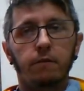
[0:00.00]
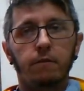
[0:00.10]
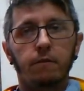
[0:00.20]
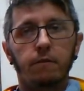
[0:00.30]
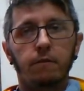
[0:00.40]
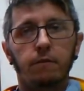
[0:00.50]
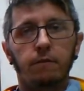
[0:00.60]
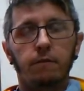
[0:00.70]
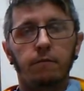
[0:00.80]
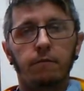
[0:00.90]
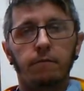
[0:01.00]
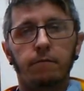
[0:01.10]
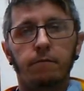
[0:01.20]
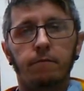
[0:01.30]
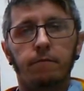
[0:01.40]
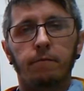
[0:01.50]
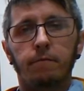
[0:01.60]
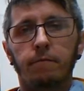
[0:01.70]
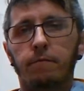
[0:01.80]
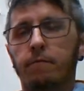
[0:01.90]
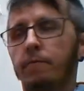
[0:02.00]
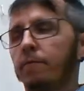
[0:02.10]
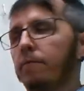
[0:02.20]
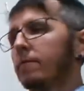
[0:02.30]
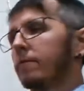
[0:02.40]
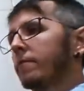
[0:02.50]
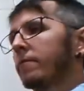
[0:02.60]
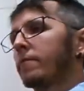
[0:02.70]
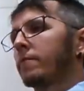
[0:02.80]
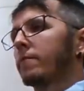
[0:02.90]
Nobody speaks.